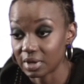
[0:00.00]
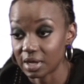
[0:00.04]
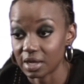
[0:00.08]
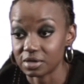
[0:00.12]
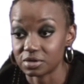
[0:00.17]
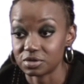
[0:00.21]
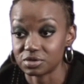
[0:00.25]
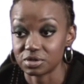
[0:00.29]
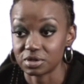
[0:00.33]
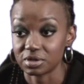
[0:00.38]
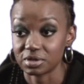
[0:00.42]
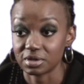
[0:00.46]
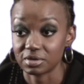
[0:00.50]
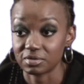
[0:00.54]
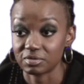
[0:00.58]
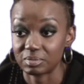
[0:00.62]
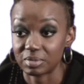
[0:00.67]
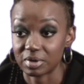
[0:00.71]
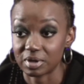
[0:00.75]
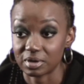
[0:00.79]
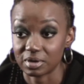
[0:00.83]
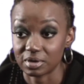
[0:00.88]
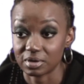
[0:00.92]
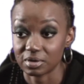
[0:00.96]
It shouldn't have
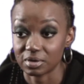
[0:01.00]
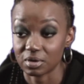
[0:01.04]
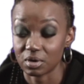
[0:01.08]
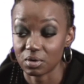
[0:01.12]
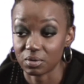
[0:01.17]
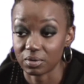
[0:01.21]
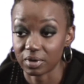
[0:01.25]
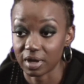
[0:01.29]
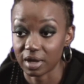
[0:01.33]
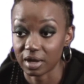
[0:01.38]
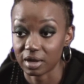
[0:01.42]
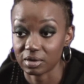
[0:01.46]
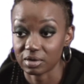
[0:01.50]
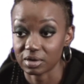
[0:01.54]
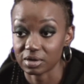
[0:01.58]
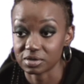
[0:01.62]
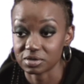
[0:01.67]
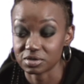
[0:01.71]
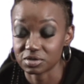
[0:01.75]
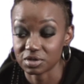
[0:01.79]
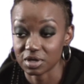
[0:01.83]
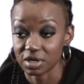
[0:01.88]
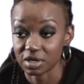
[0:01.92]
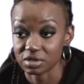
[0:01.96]
been, okay, in
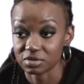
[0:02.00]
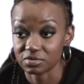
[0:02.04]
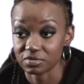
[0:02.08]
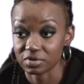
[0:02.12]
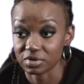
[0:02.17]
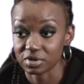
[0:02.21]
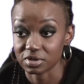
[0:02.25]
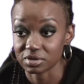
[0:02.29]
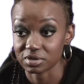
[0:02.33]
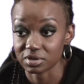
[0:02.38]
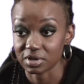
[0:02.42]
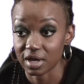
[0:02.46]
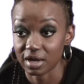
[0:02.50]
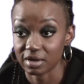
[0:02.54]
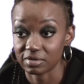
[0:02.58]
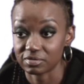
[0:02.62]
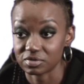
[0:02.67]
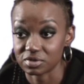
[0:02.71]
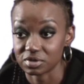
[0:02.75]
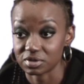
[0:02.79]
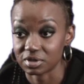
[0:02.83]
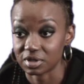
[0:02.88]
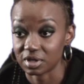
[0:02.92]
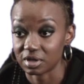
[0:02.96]
exchange for his life,
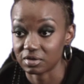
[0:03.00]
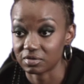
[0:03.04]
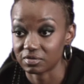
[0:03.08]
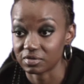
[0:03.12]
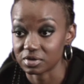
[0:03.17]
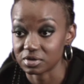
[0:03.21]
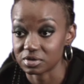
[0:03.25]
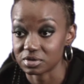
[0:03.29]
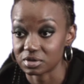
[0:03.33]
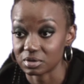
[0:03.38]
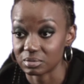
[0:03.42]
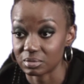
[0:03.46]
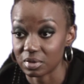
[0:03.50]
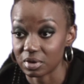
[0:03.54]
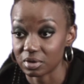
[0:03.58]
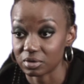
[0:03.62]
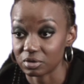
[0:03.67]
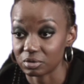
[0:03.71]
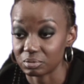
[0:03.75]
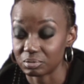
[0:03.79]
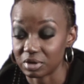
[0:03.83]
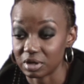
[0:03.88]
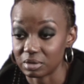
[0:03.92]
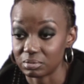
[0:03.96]
just give us some
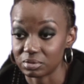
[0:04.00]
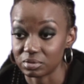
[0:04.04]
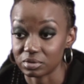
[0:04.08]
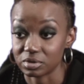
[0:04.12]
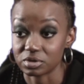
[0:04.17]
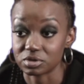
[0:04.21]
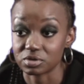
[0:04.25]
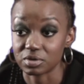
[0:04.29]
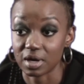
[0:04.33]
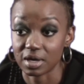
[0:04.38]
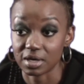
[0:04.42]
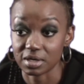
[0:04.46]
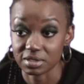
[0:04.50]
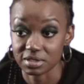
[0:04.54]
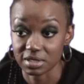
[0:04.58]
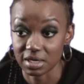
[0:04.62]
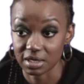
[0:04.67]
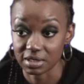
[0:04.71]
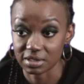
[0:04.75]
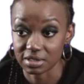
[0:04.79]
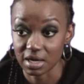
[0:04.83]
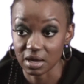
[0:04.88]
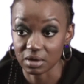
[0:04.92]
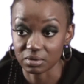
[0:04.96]
other people and try to
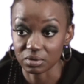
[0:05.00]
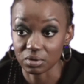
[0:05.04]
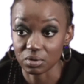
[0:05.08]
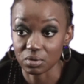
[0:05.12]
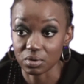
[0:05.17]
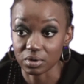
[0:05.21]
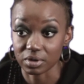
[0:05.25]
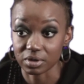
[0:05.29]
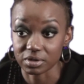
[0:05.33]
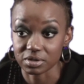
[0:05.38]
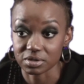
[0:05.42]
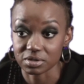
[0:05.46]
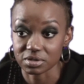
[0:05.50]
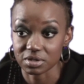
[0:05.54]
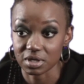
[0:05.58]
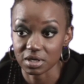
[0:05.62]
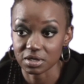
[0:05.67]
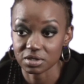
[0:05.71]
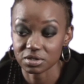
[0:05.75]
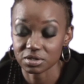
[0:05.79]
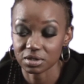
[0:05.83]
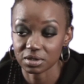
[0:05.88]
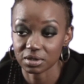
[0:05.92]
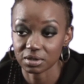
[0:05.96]
take down an
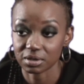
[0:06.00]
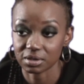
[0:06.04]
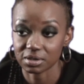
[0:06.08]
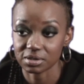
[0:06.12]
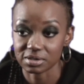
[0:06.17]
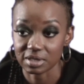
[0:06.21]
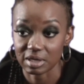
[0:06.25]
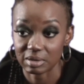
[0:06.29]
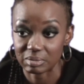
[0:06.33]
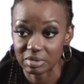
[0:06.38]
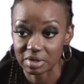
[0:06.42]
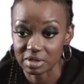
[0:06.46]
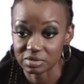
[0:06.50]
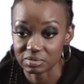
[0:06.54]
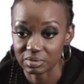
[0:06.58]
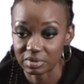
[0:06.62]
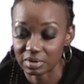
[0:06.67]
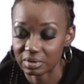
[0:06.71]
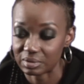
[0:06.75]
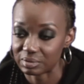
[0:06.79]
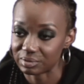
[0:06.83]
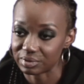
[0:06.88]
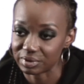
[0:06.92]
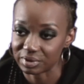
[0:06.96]
organization. Because that means we
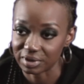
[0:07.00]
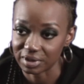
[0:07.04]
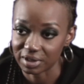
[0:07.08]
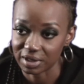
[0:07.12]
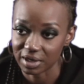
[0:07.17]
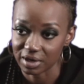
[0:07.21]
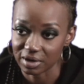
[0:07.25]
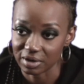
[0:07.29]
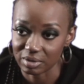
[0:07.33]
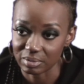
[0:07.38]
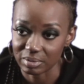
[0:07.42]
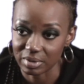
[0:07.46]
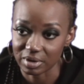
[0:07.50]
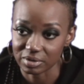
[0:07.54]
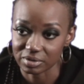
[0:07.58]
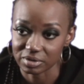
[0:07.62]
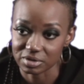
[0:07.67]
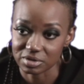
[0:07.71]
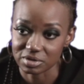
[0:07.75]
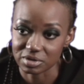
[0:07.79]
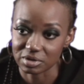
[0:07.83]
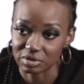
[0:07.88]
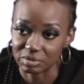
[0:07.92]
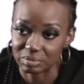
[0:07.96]
don't really care about the
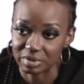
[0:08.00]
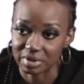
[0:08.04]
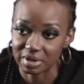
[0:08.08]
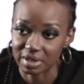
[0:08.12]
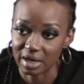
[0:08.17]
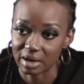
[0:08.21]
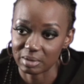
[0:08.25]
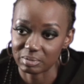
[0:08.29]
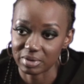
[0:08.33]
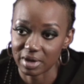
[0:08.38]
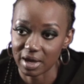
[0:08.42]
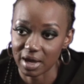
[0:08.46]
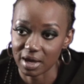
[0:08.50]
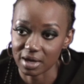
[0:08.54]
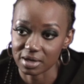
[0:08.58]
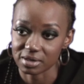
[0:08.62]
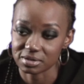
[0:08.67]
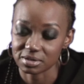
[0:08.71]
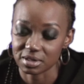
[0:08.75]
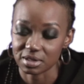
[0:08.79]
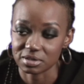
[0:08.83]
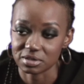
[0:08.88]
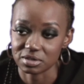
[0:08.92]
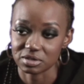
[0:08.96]
gentleman that
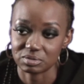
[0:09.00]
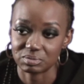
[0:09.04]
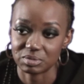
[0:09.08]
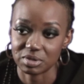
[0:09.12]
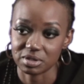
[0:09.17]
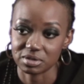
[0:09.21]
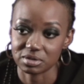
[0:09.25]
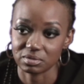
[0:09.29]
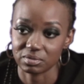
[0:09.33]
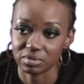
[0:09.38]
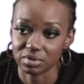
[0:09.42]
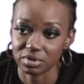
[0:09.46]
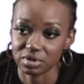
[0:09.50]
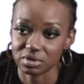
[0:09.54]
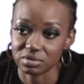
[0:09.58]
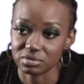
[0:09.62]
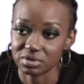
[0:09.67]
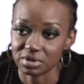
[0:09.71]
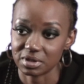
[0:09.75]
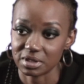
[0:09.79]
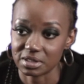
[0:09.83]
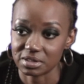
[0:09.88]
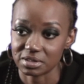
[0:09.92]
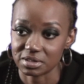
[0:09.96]
passed. That just means that we're
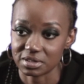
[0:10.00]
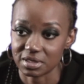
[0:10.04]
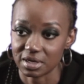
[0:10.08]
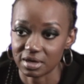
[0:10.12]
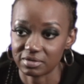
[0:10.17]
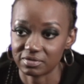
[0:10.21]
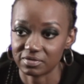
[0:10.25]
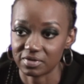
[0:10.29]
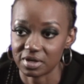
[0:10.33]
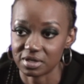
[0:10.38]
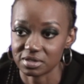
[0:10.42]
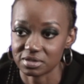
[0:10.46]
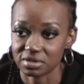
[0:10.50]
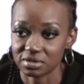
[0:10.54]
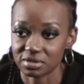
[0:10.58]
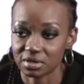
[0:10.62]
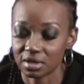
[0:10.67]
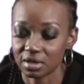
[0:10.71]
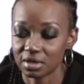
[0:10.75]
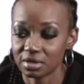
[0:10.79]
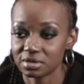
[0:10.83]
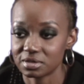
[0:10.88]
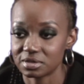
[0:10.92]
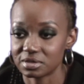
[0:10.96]
using his death as
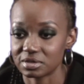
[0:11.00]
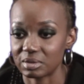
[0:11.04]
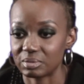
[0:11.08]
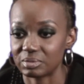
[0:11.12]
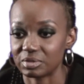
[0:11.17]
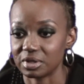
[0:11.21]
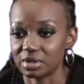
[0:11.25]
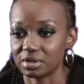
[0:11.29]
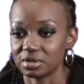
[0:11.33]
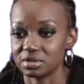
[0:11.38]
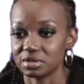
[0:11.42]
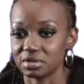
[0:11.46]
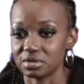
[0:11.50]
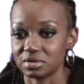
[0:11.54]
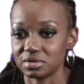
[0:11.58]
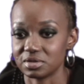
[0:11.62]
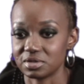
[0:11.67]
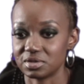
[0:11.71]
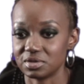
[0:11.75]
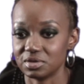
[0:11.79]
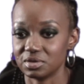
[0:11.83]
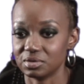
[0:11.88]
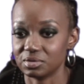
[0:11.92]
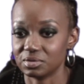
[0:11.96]
something to,
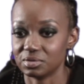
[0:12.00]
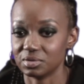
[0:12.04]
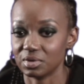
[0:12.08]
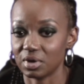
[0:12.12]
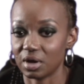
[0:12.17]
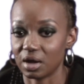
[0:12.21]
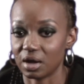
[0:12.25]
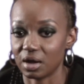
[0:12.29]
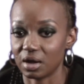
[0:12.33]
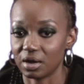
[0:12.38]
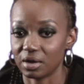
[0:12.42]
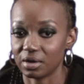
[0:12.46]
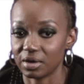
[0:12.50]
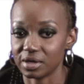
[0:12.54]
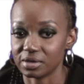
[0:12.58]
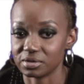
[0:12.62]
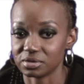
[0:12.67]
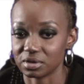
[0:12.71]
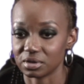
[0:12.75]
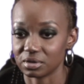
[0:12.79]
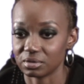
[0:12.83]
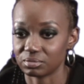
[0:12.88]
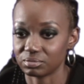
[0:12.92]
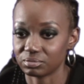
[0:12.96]

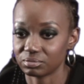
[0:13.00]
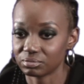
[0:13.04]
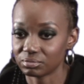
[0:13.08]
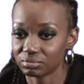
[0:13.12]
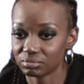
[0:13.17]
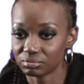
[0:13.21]
as a